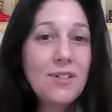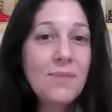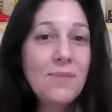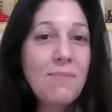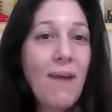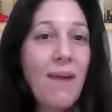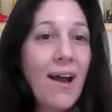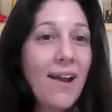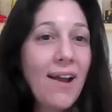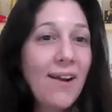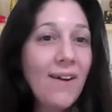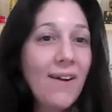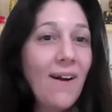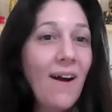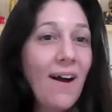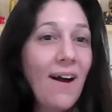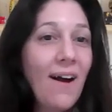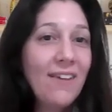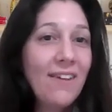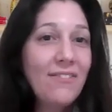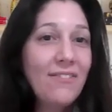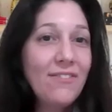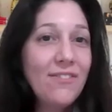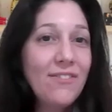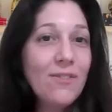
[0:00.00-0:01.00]

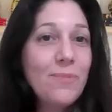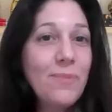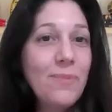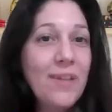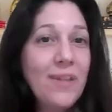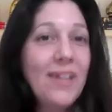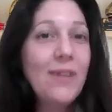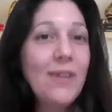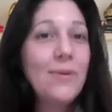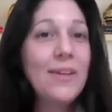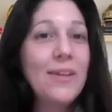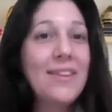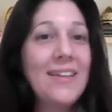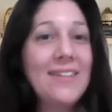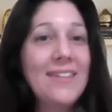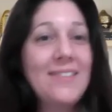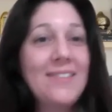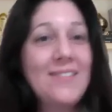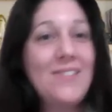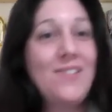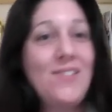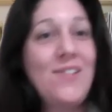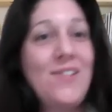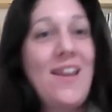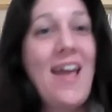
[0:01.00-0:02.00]
Meyerhoff, for being with
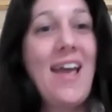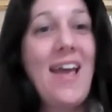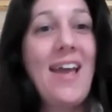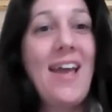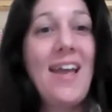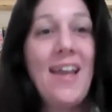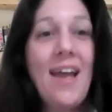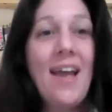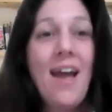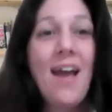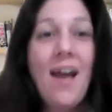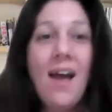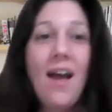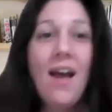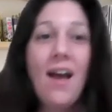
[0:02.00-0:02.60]
us today.